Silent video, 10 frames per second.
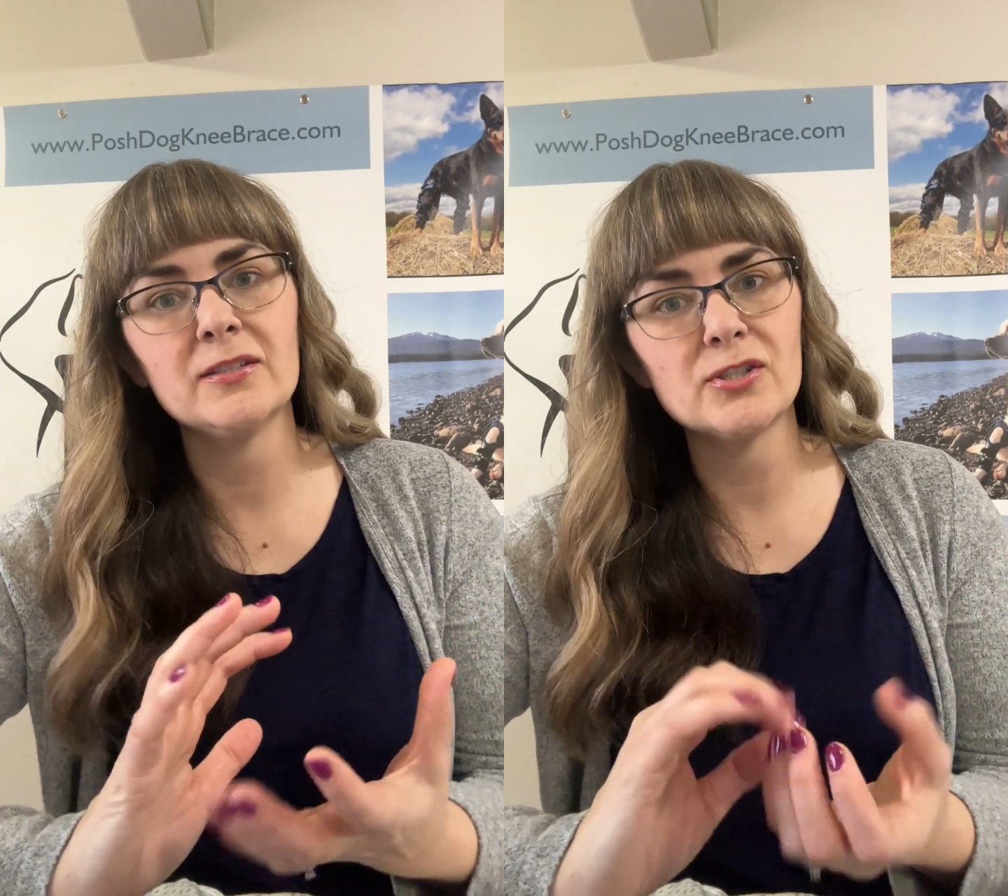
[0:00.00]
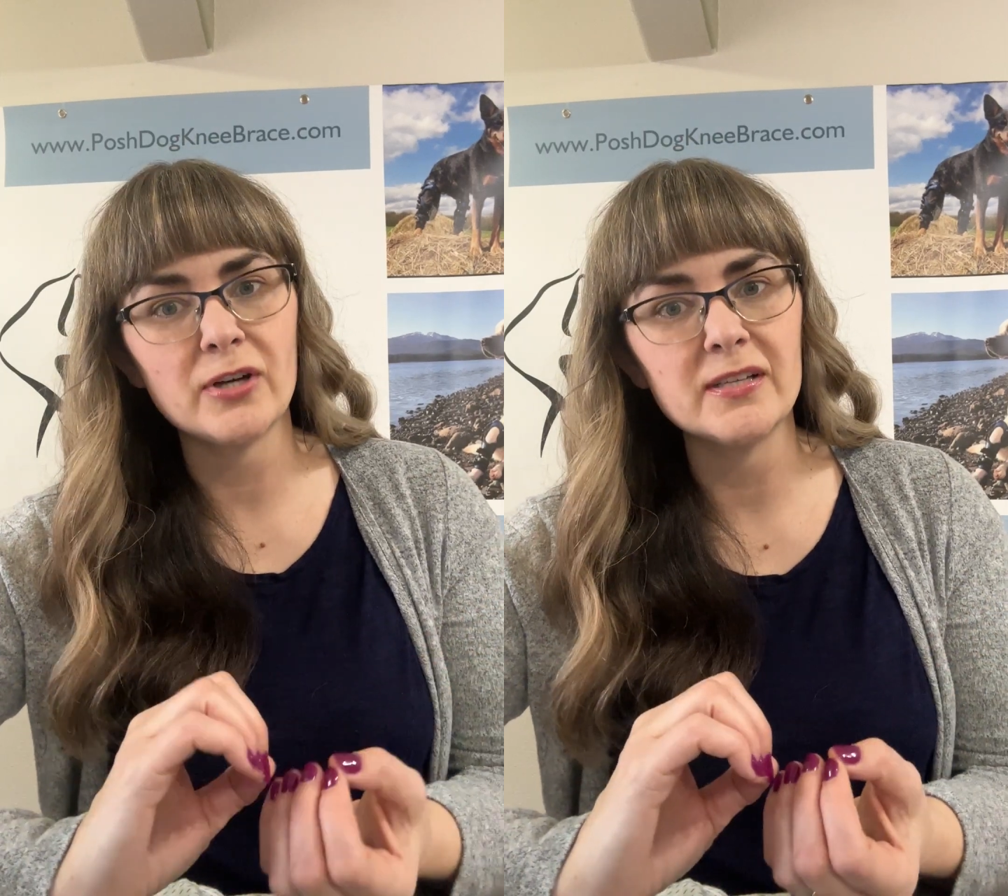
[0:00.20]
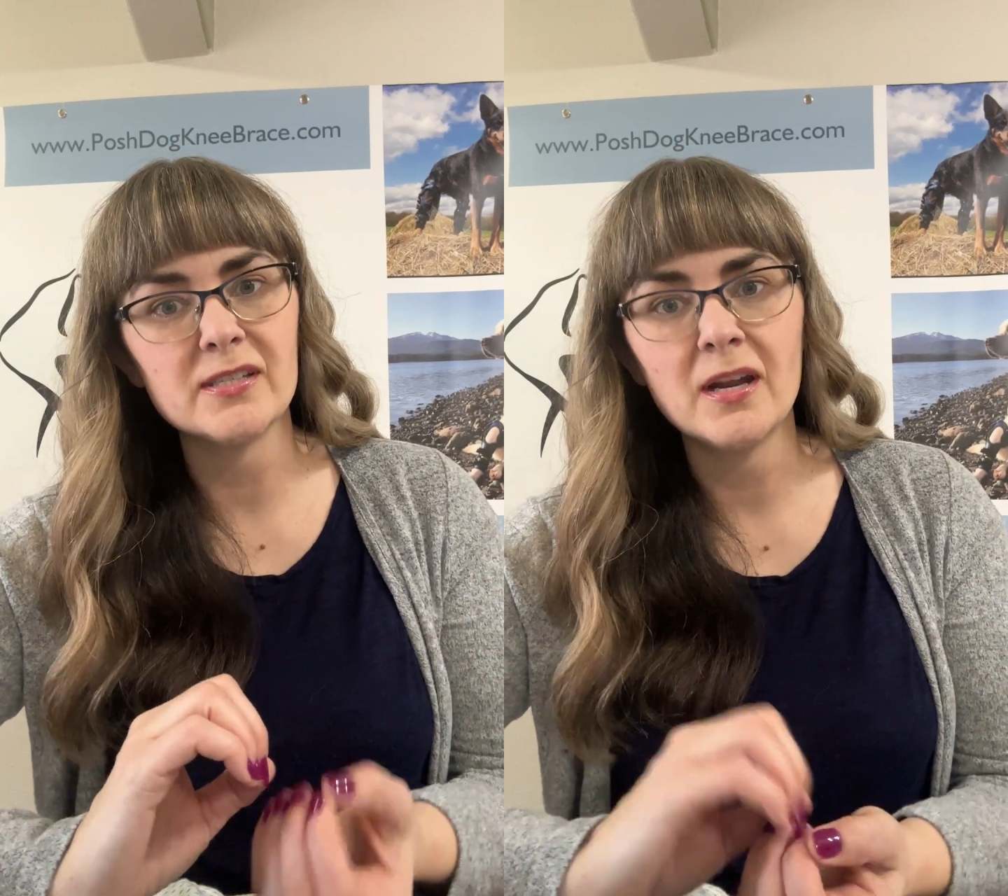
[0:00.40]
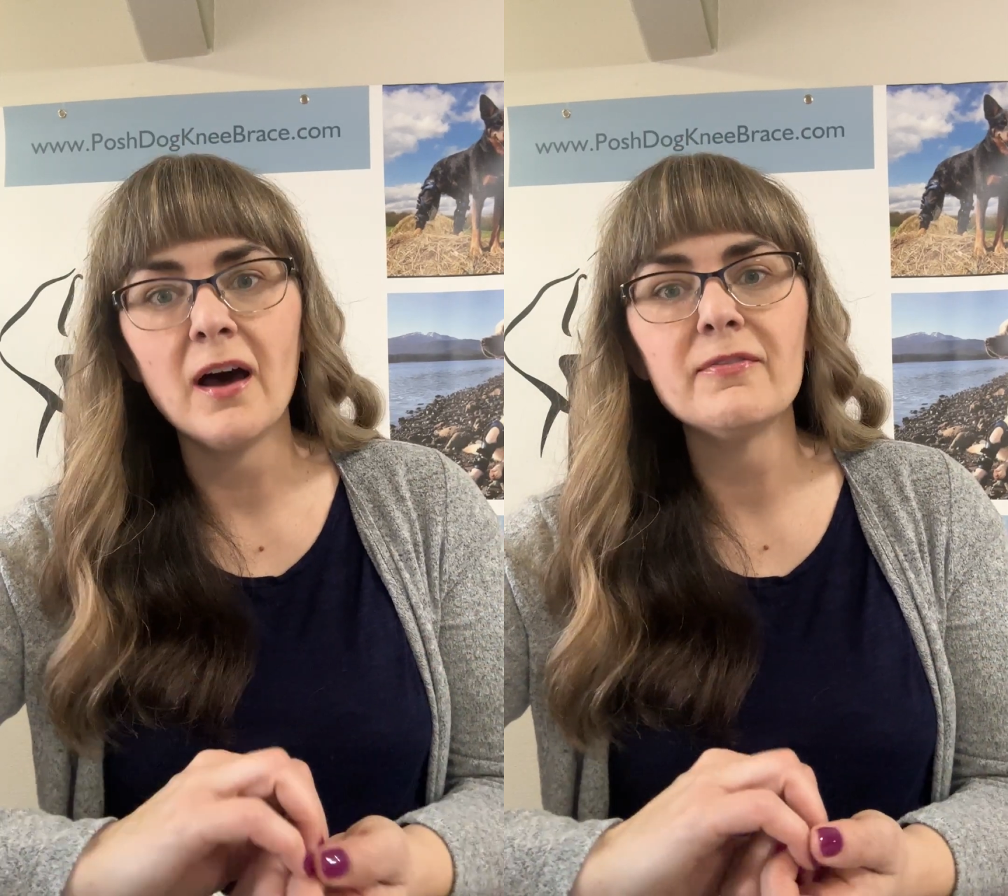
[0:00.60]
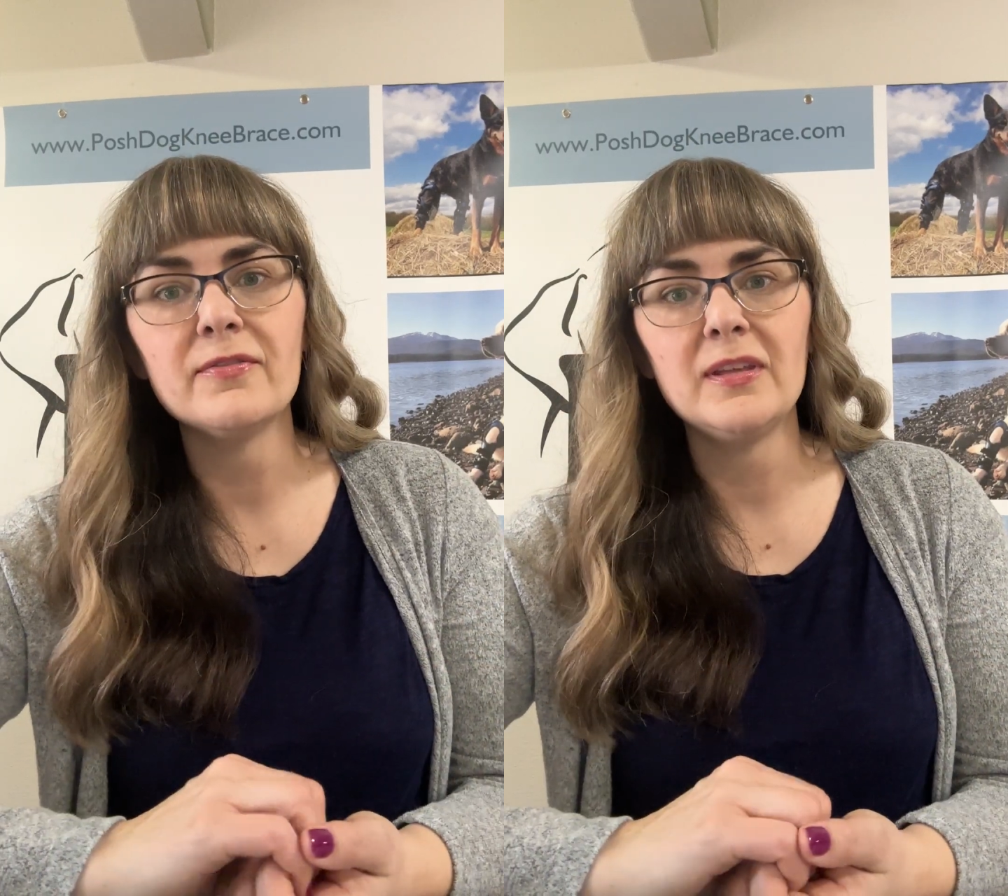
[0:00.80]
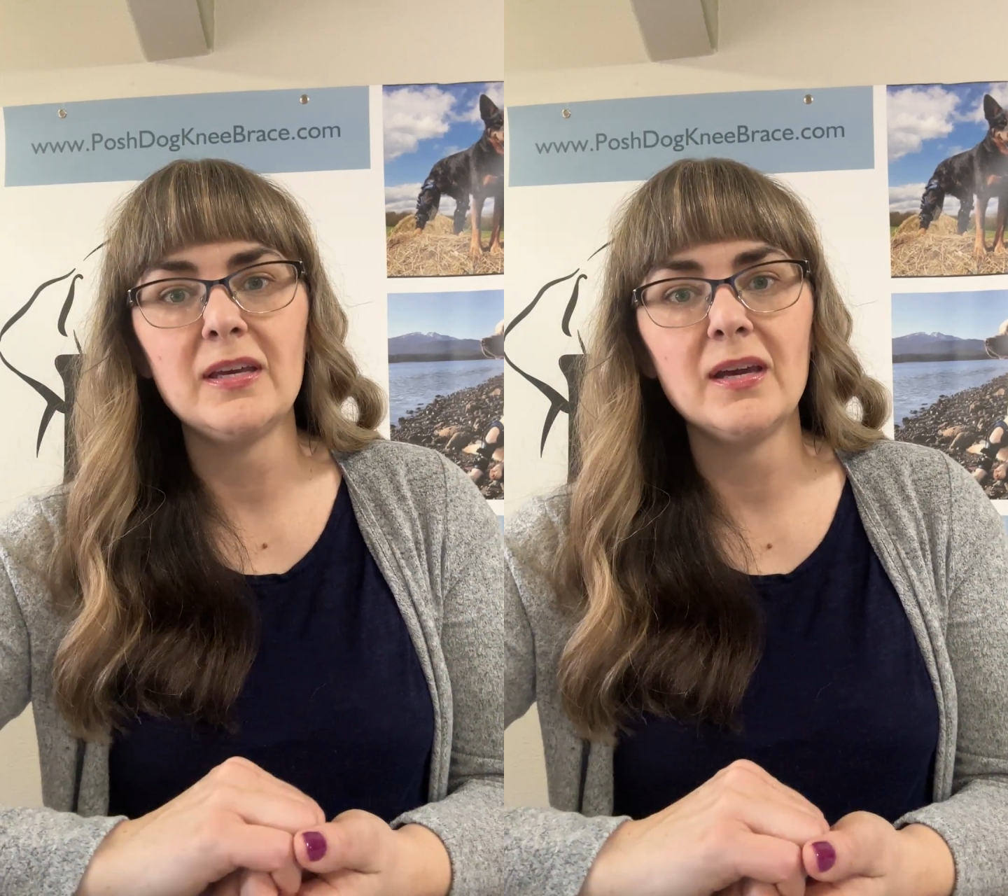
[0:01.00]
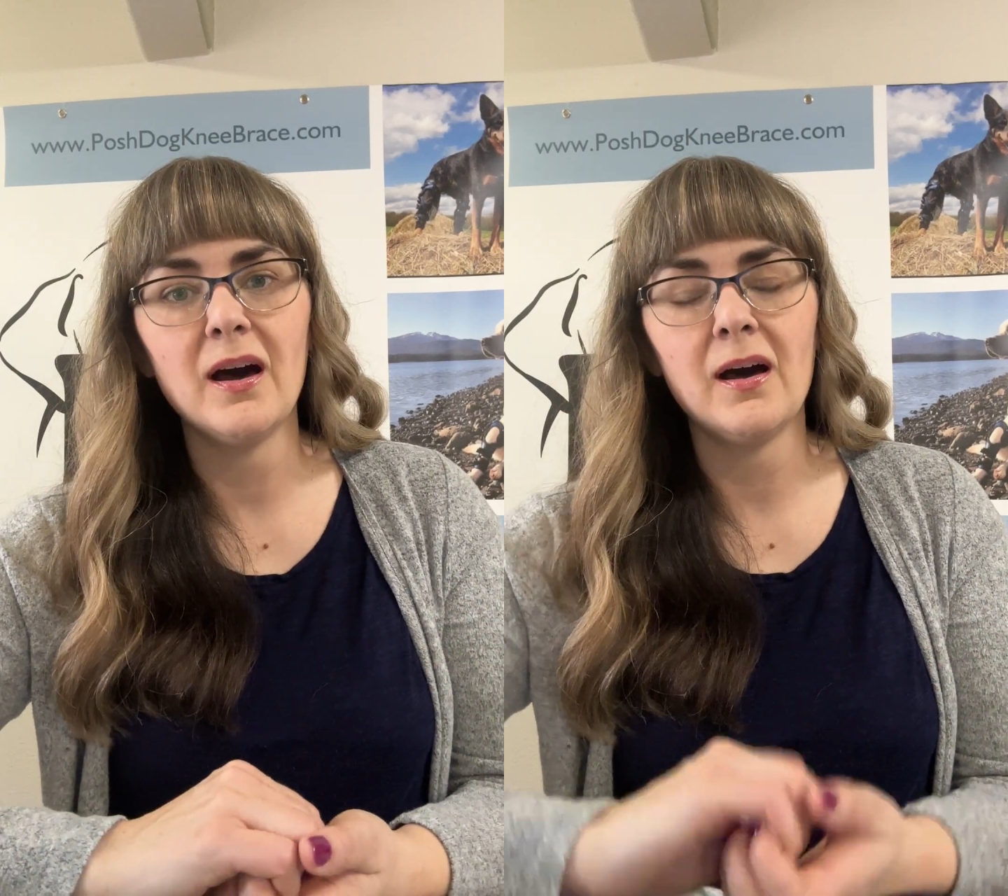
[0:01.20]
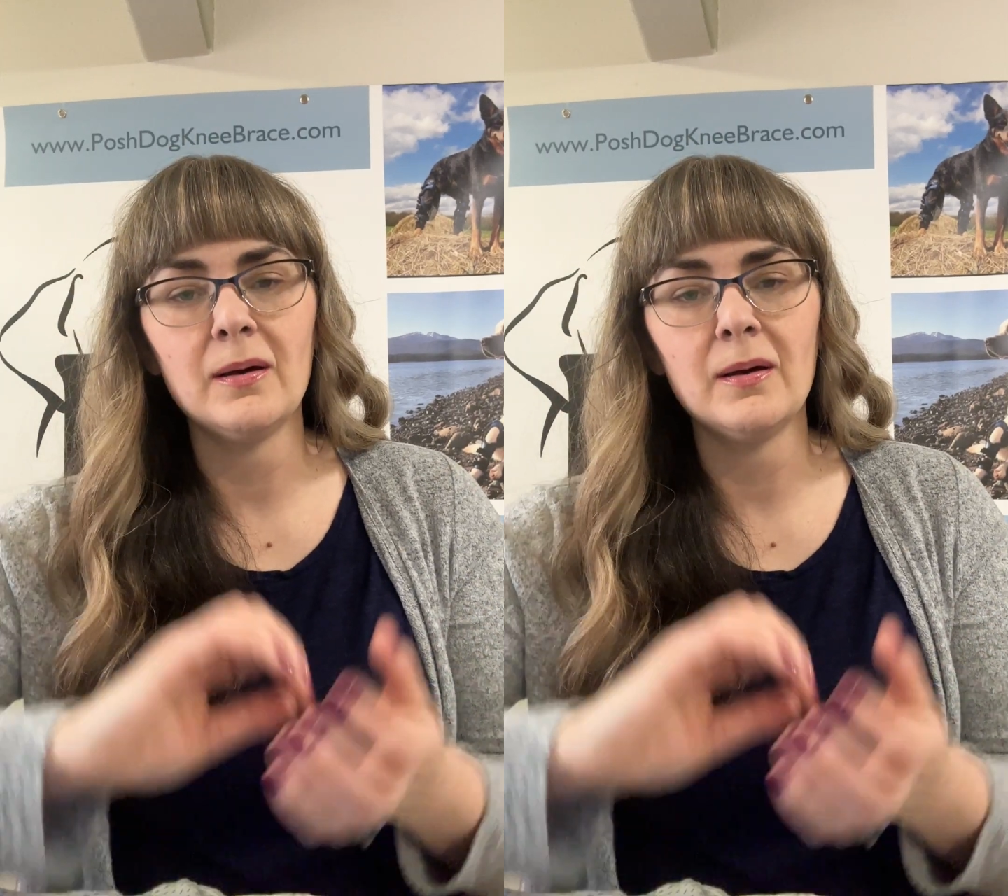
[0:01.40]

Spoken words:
stress enough the